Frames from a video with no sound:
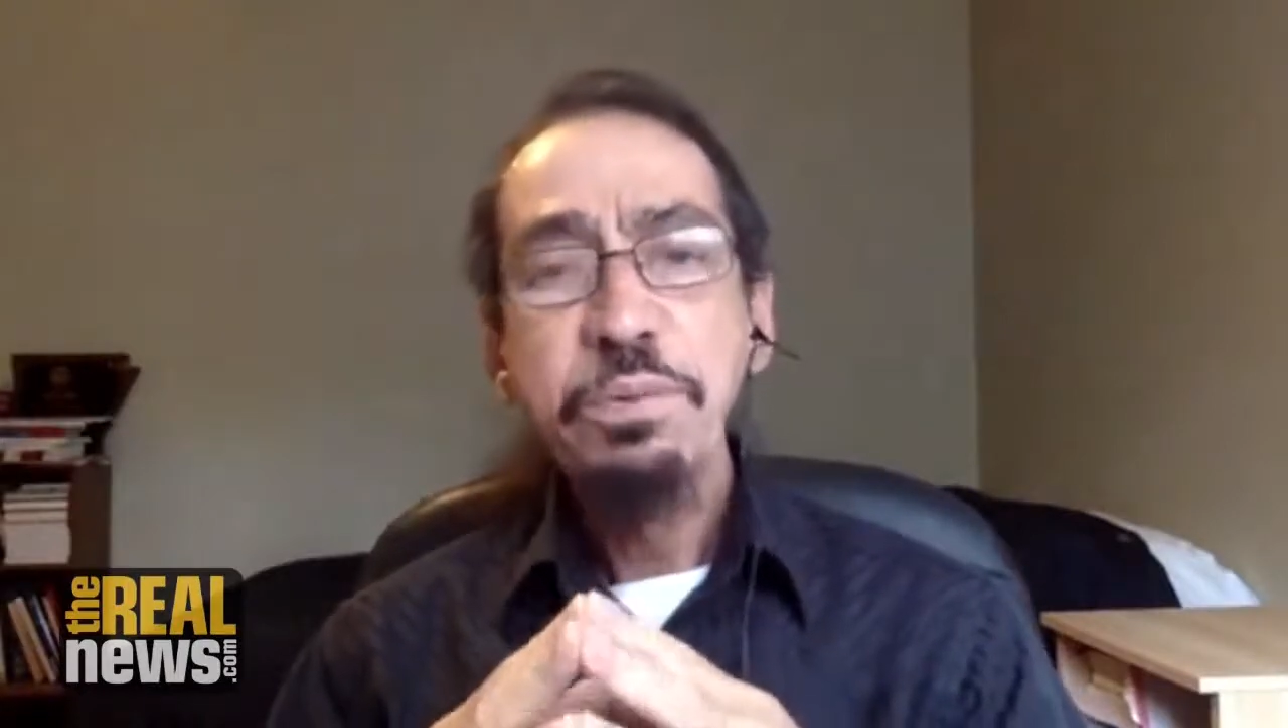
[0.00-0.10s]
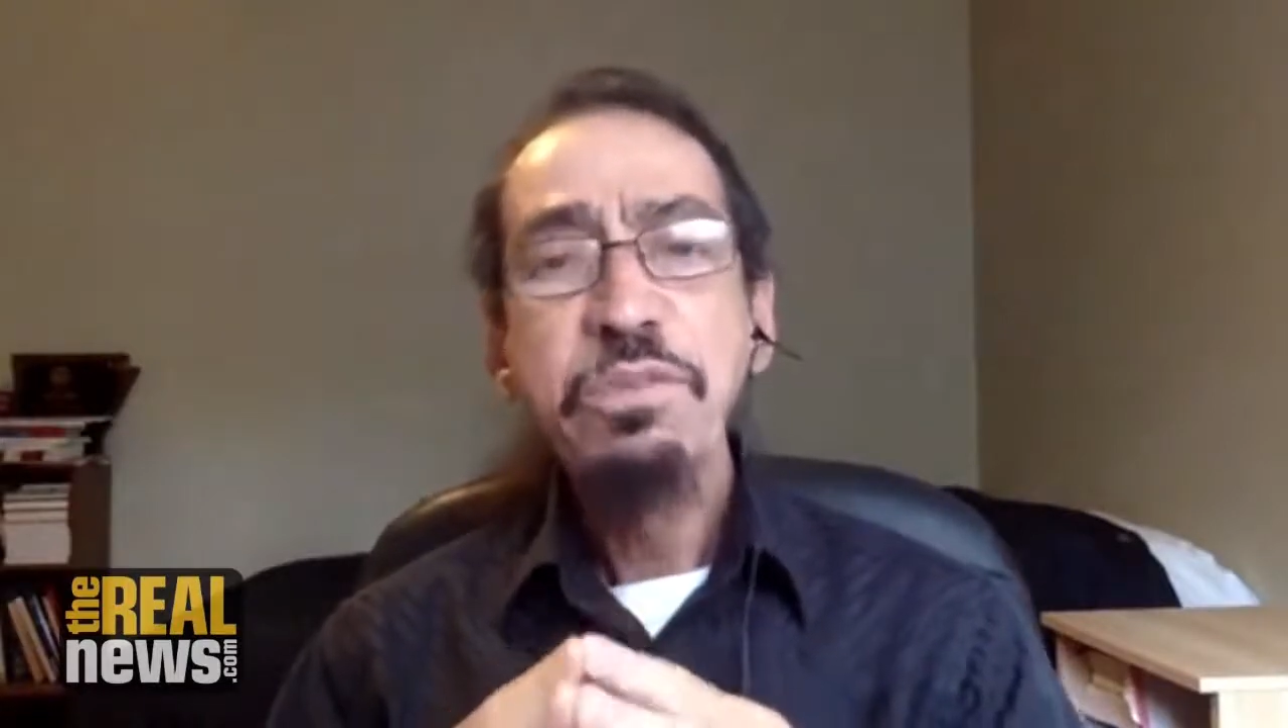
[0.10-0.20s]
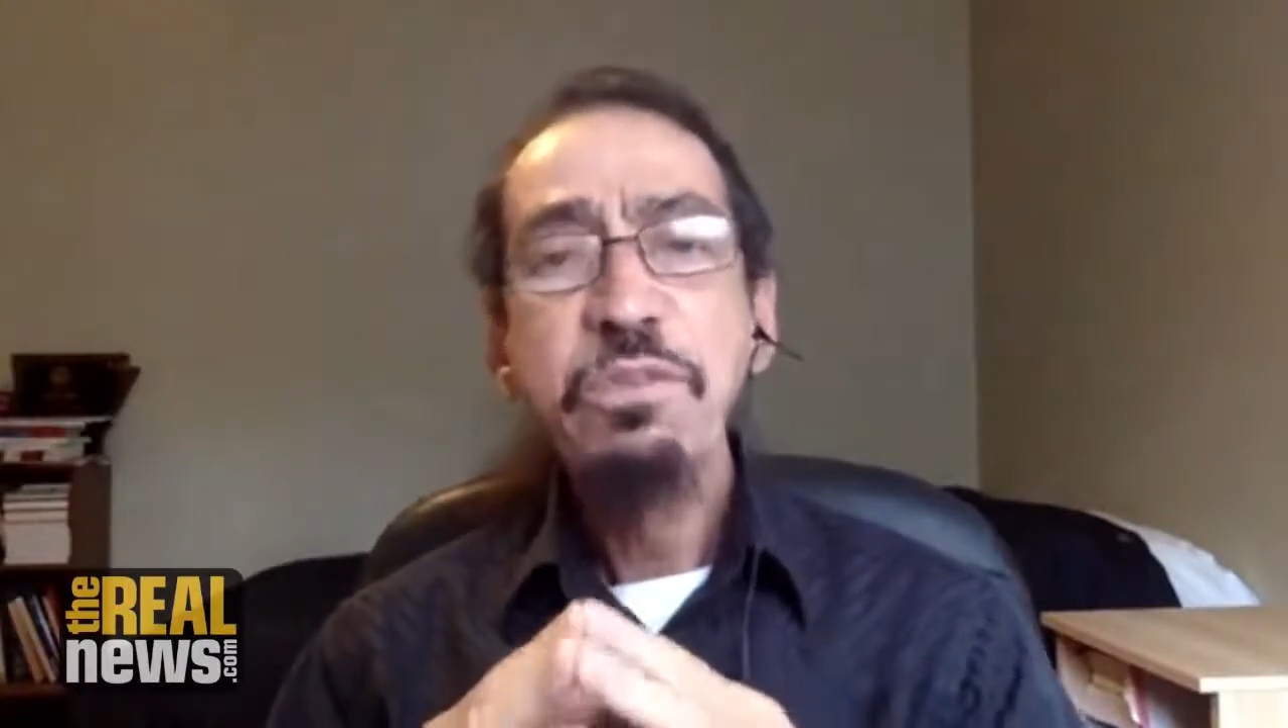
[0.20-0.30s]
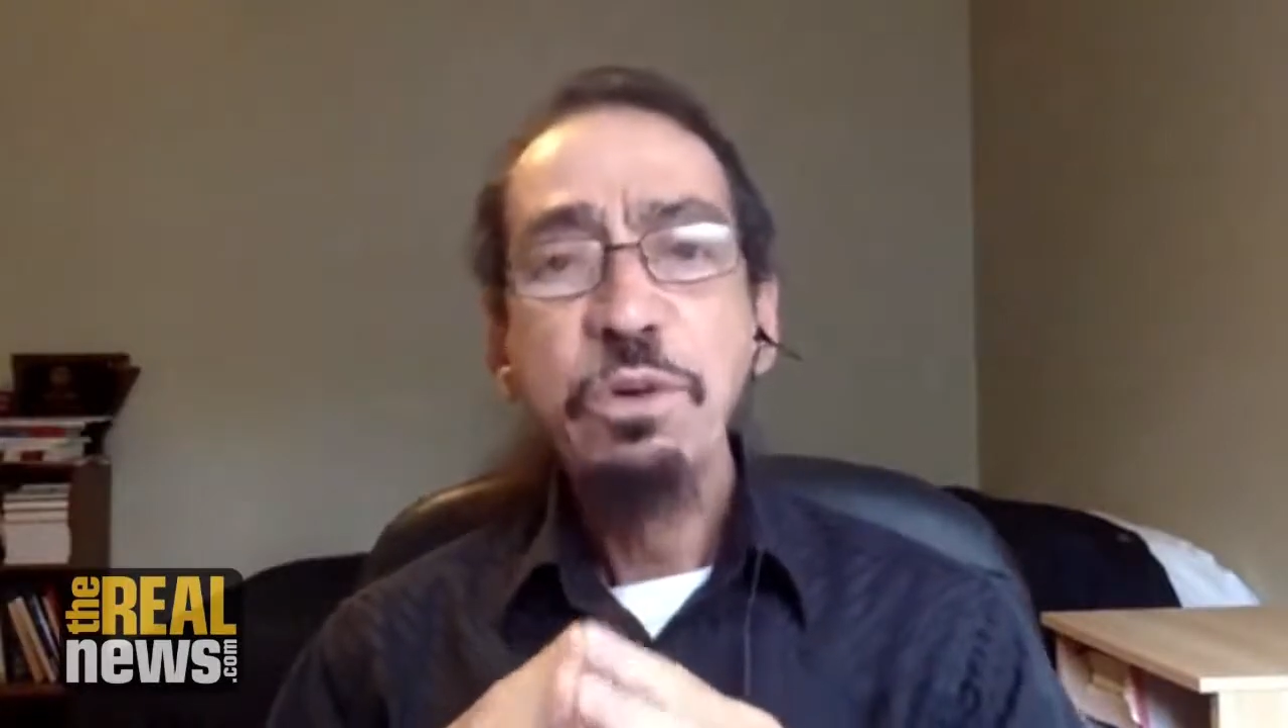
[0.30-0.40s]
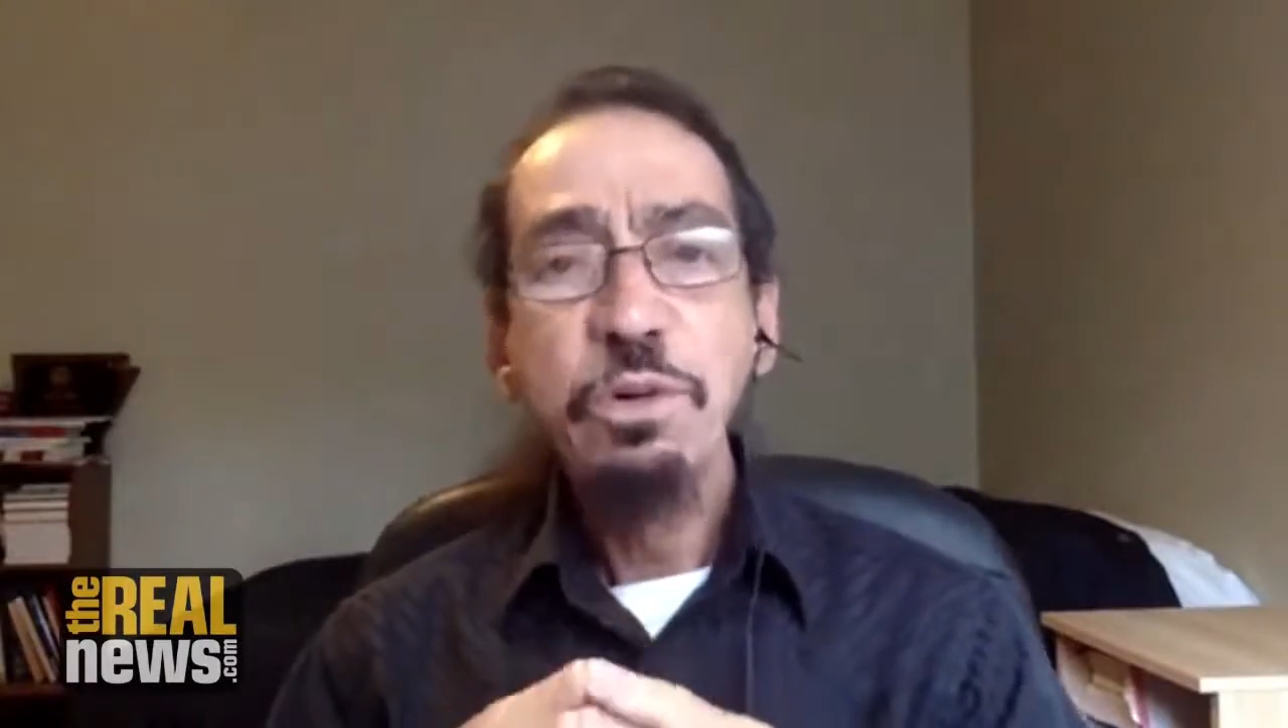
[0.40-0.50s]

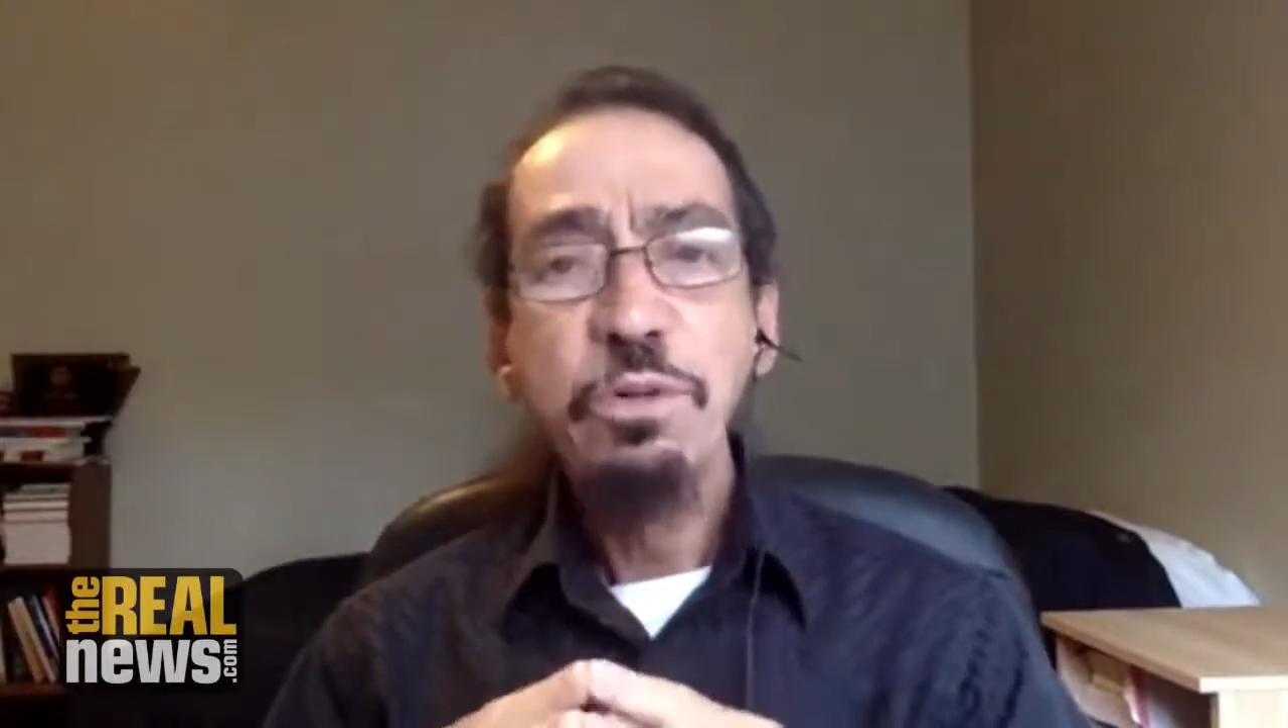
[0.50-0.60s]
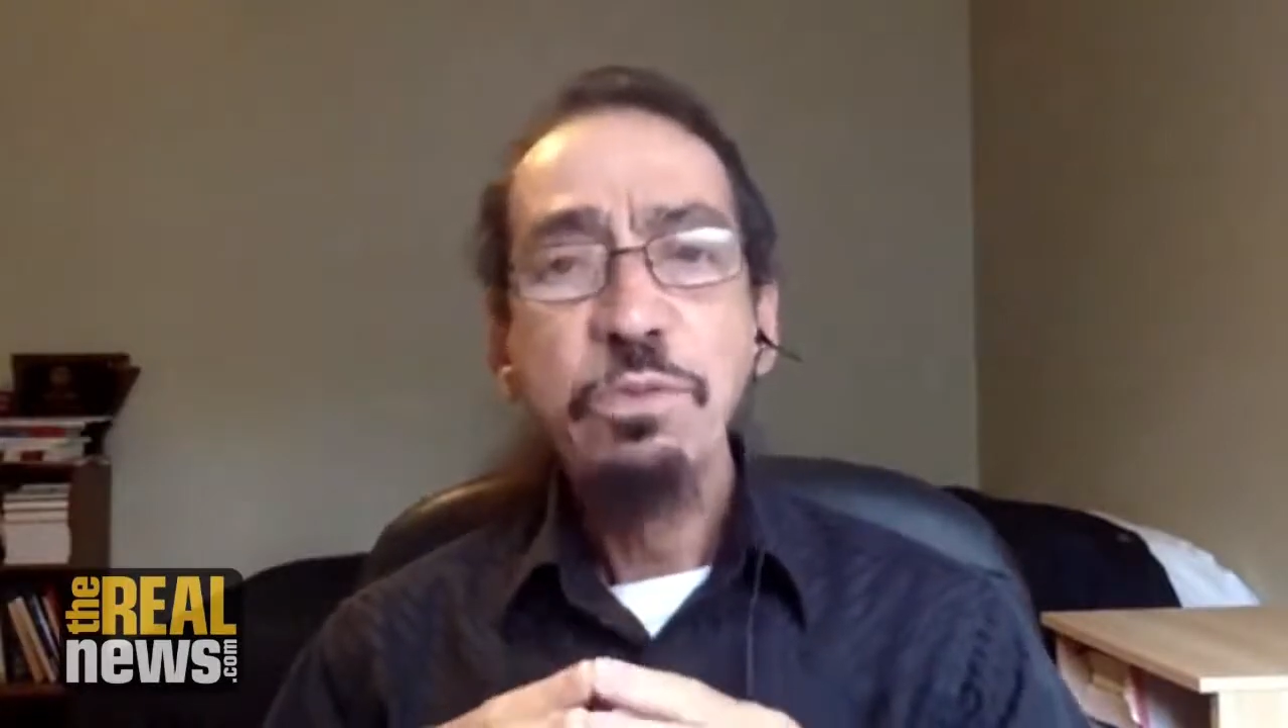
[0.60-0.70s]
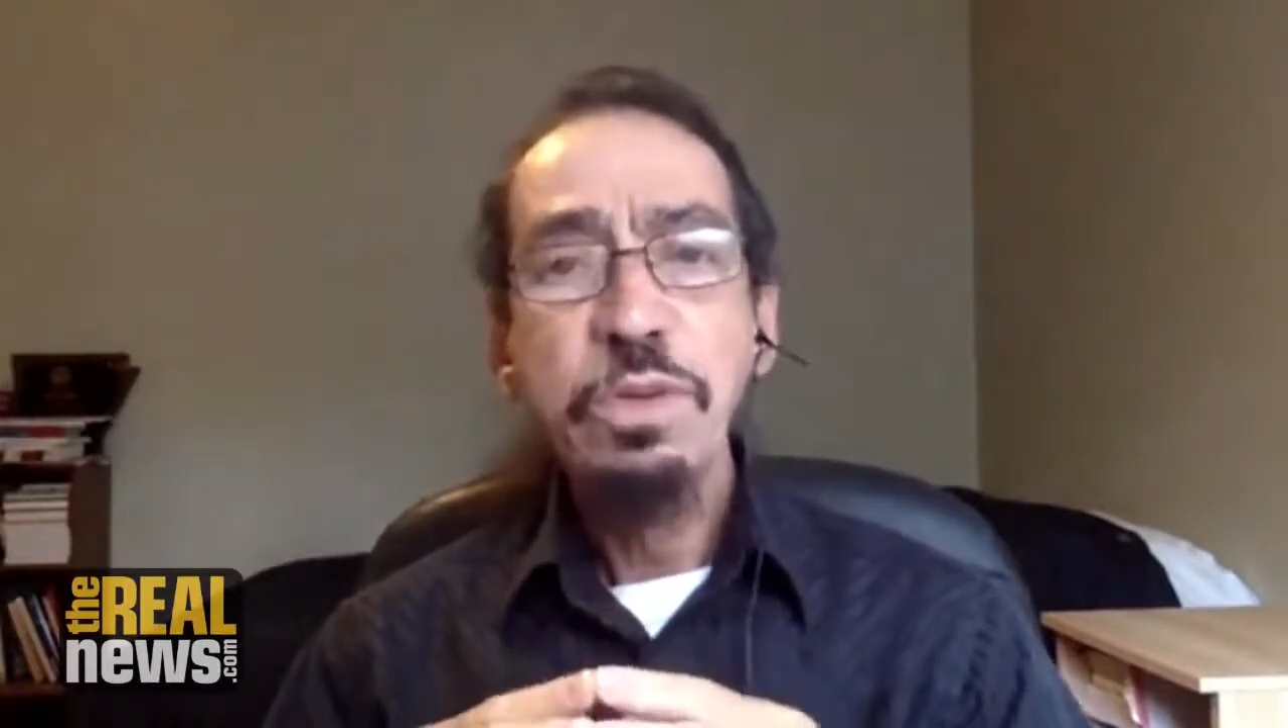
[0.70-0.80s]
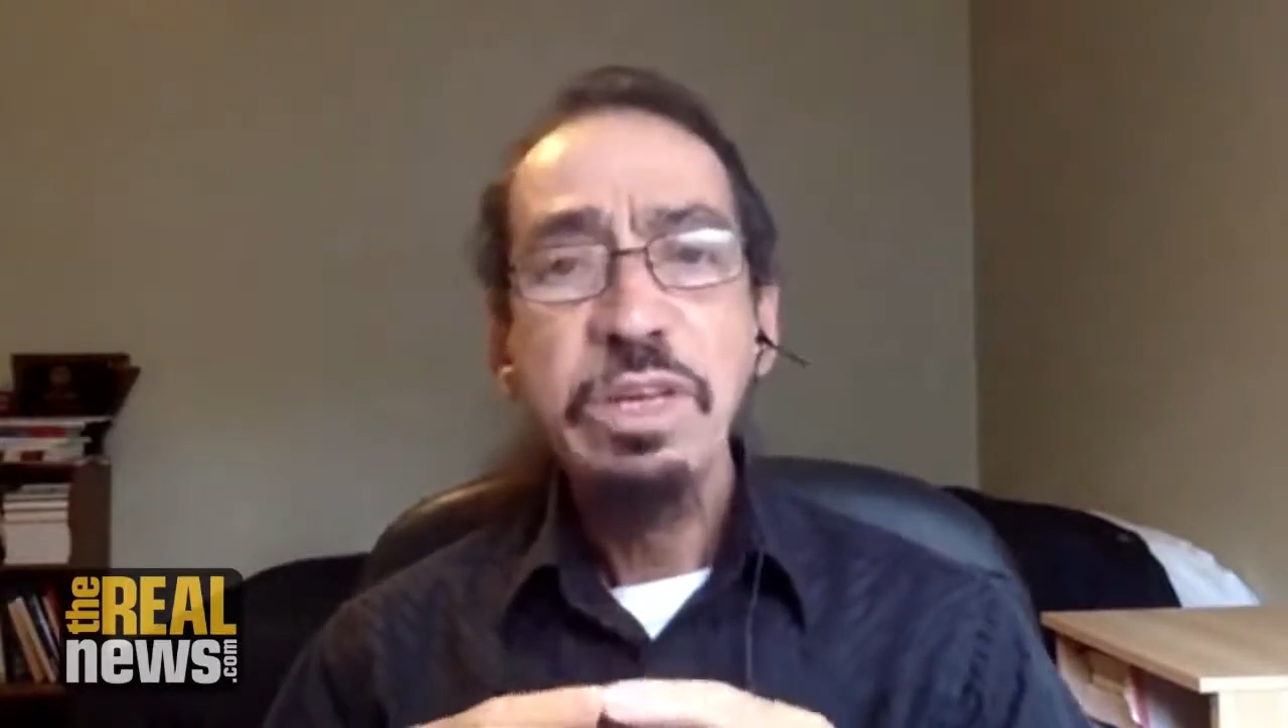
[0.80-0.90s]
prisoner